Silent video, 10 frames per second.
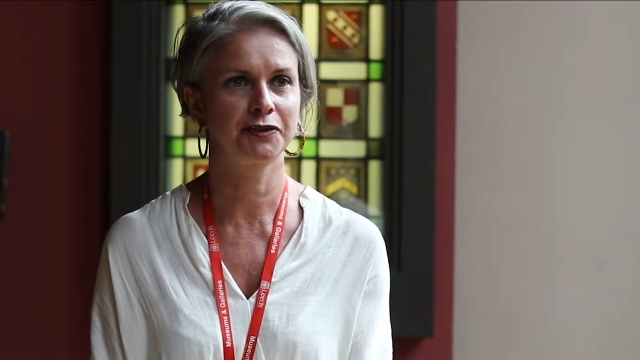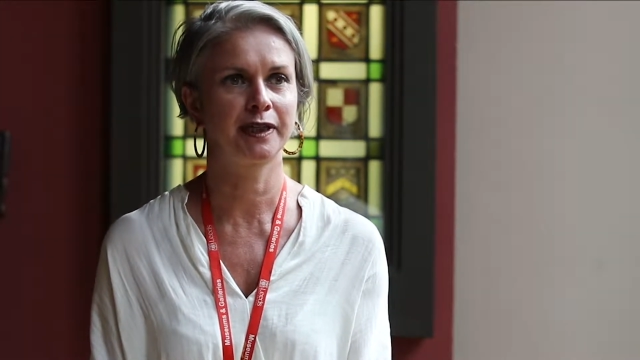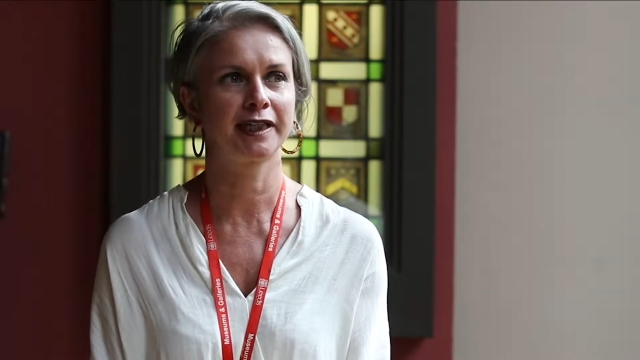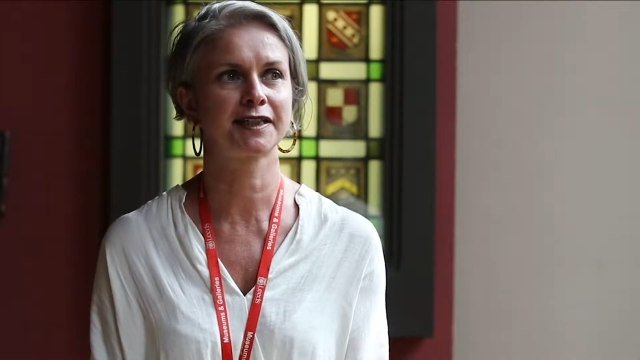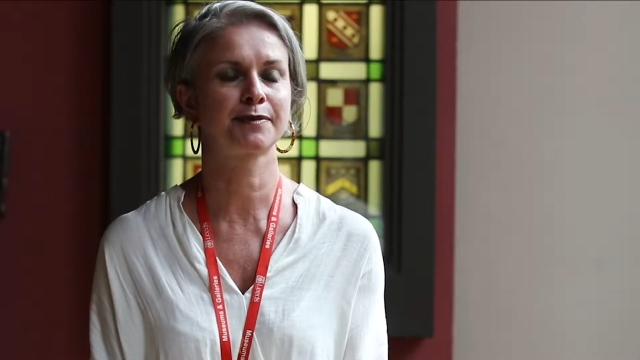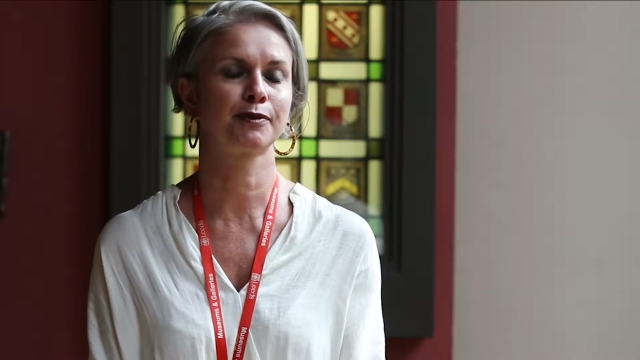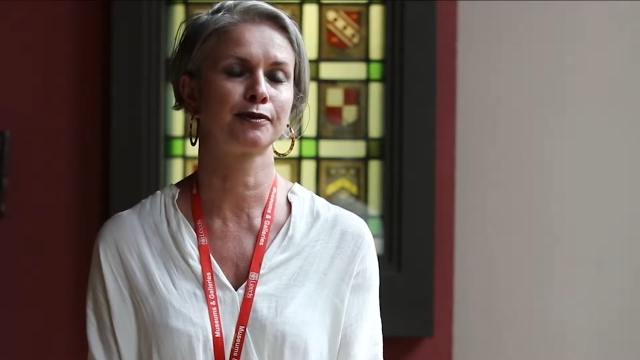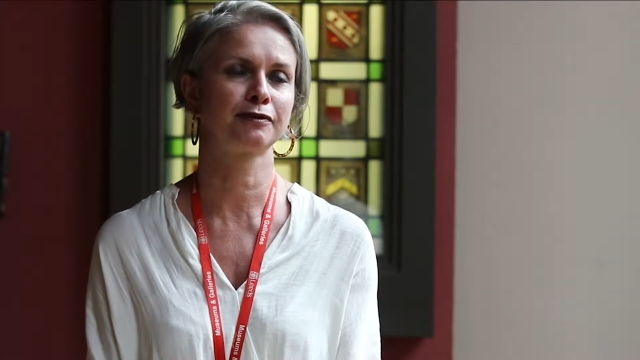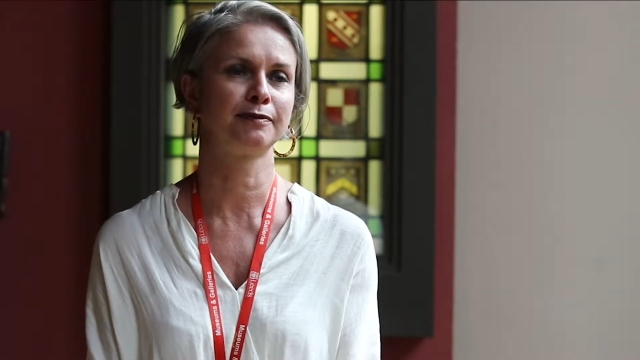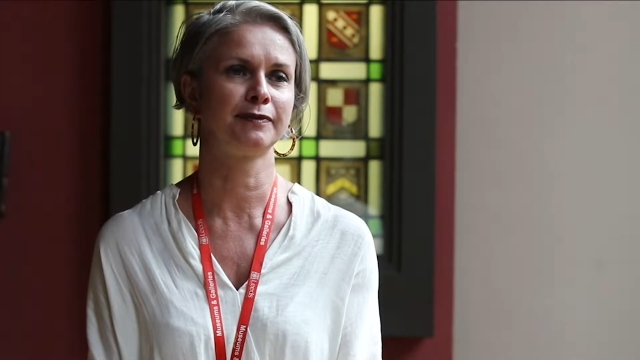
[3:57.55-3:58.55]
we had support
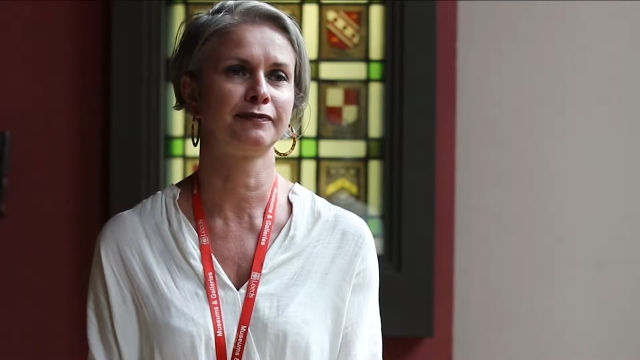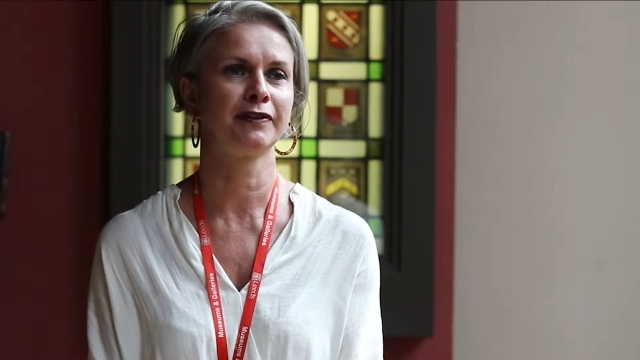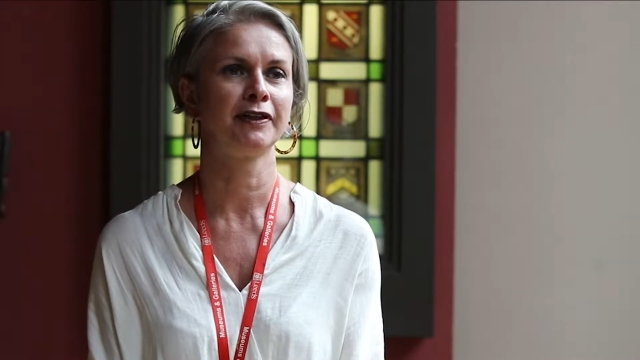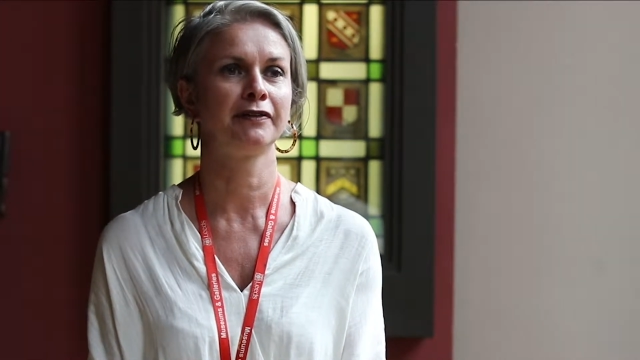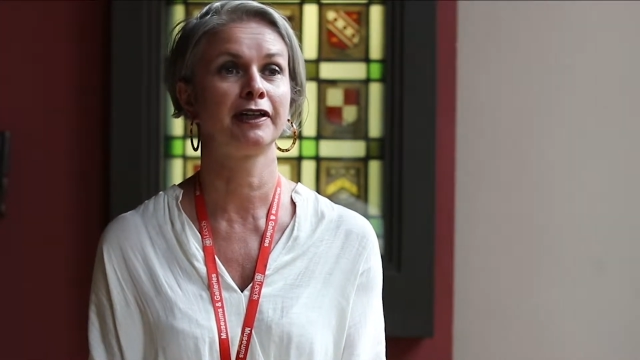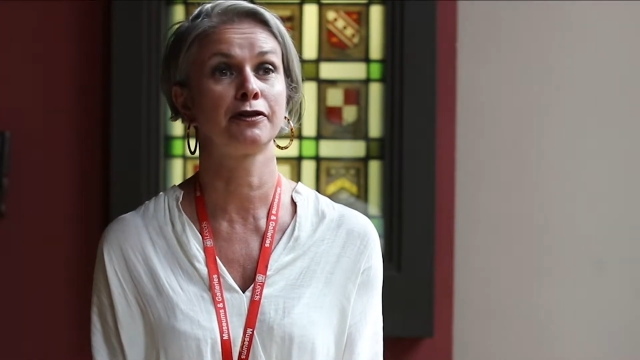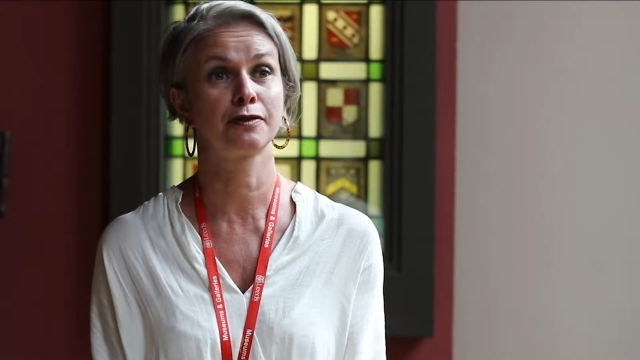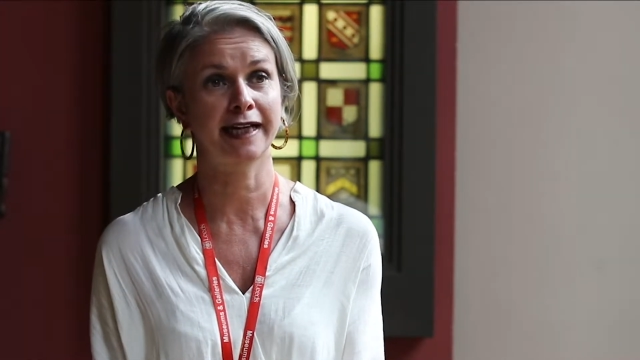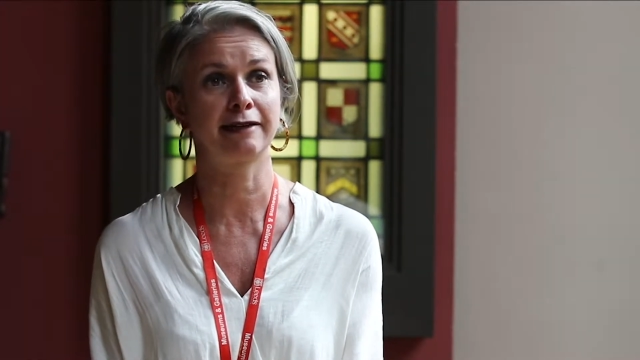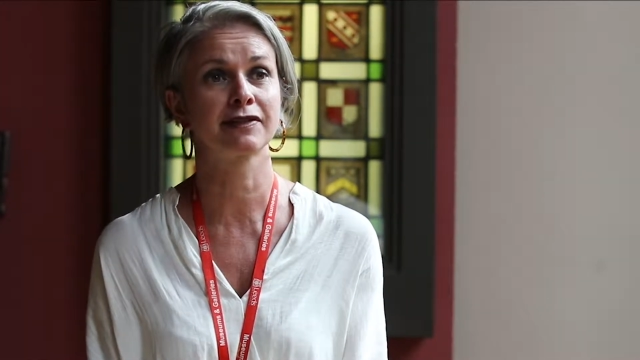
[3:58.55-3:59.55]
from the local
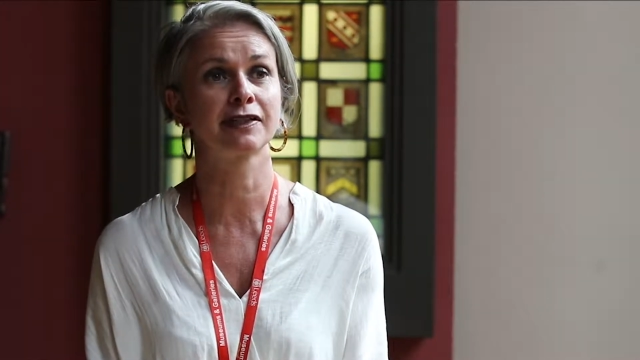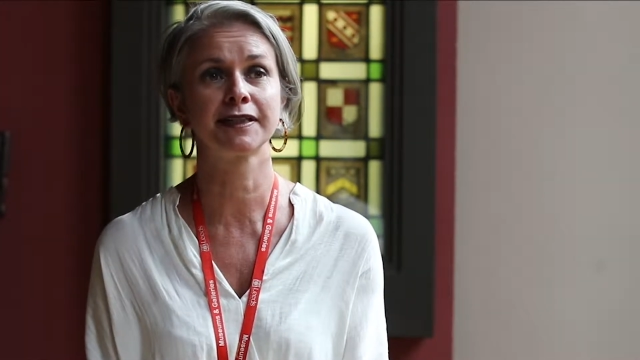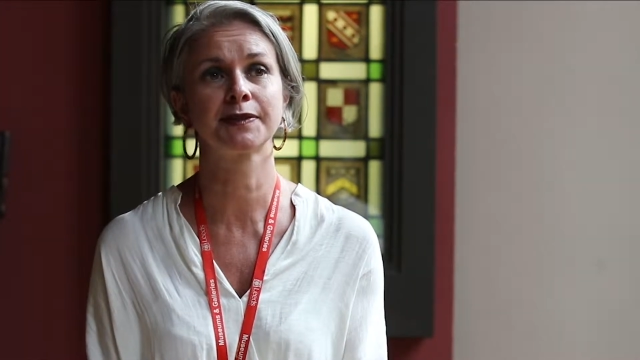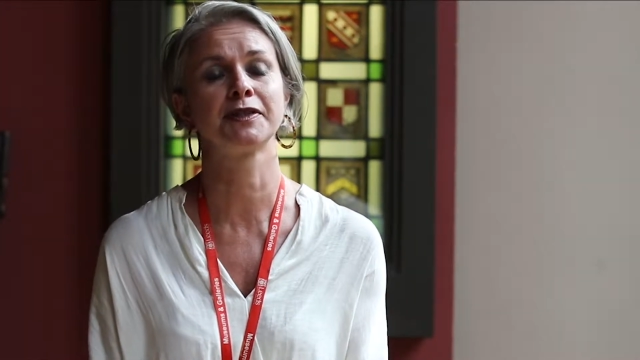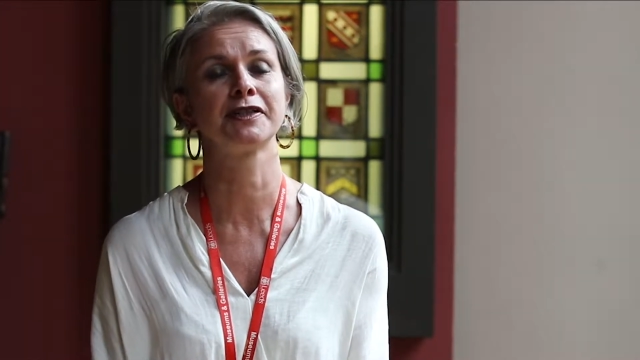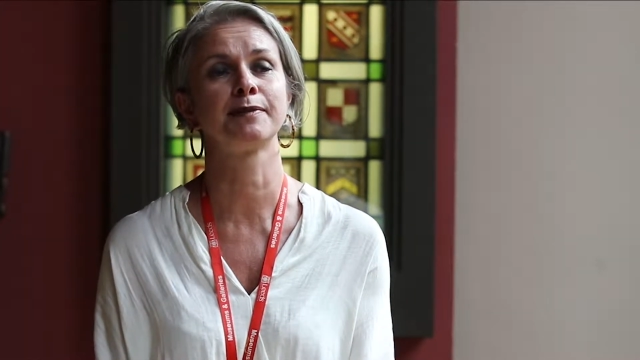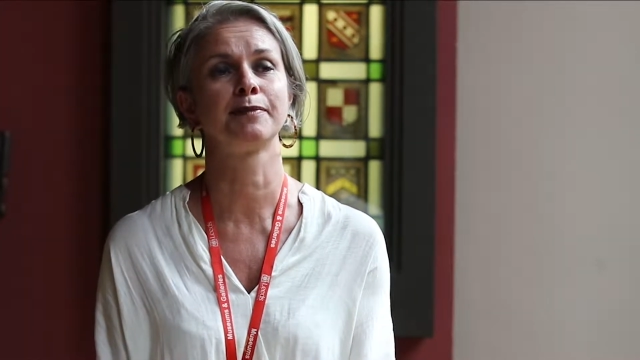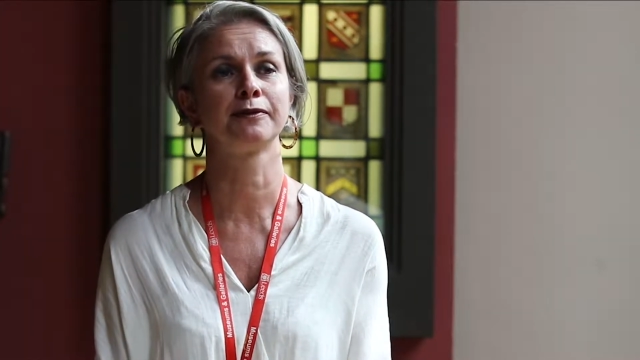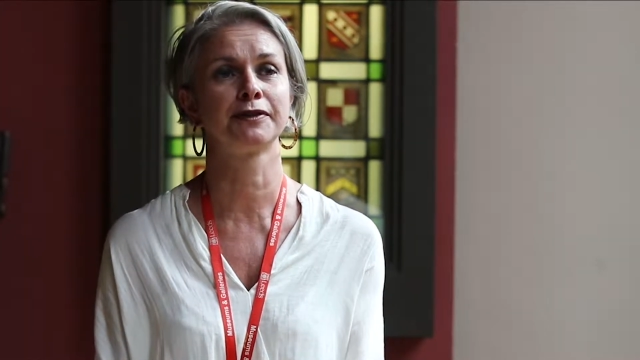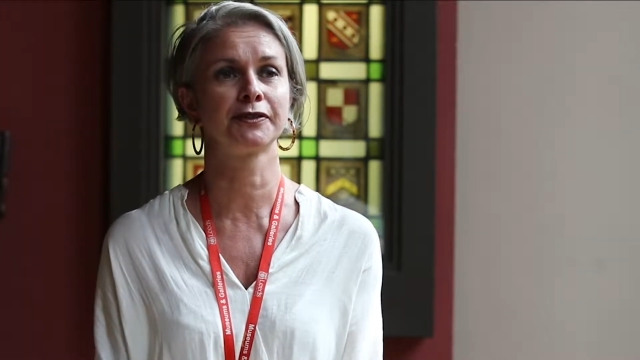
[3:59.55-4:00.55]
councillors, which is important